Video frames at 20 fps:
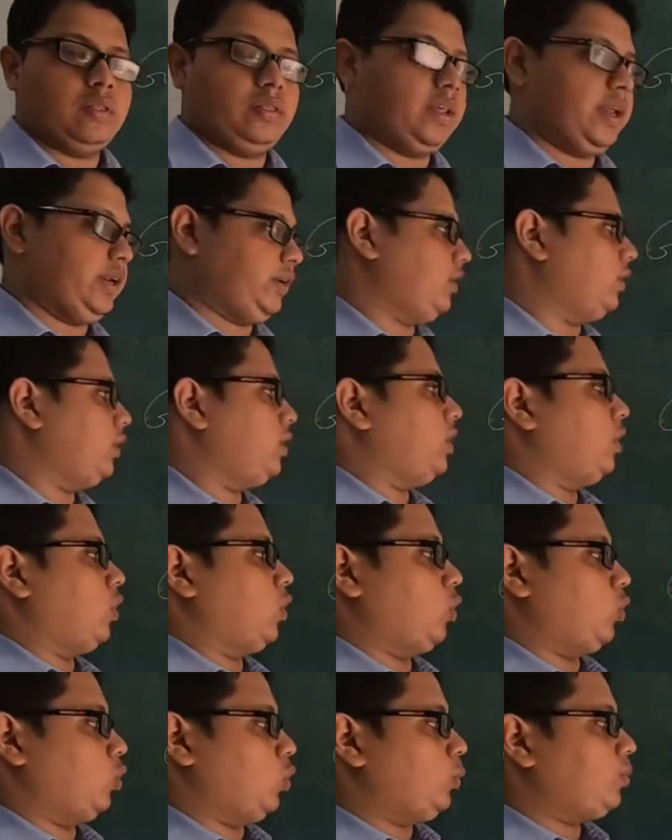that
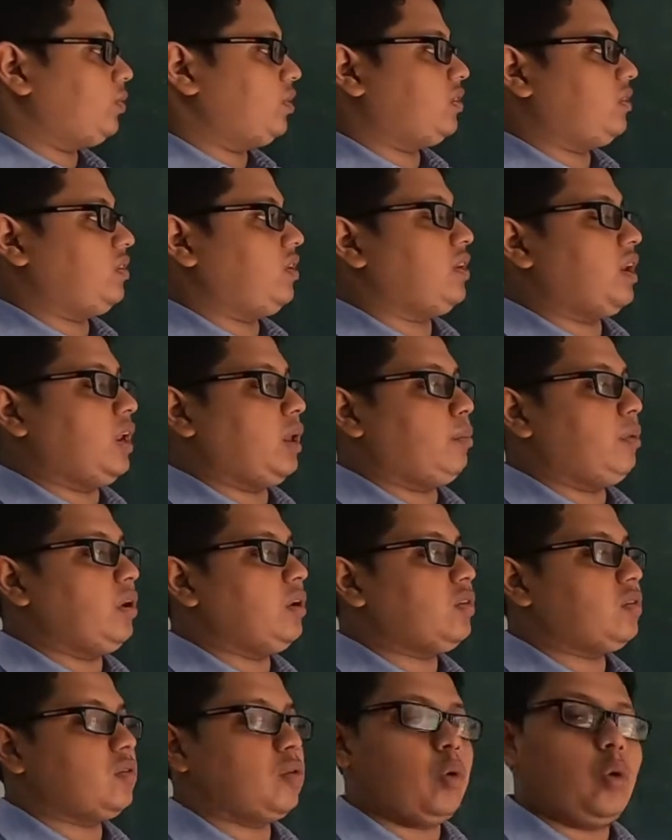group 16
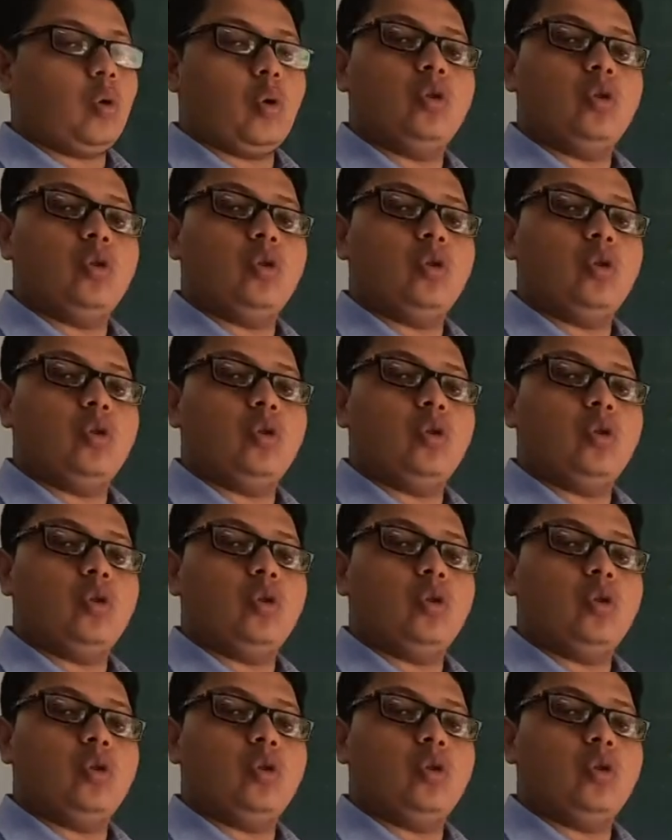elements,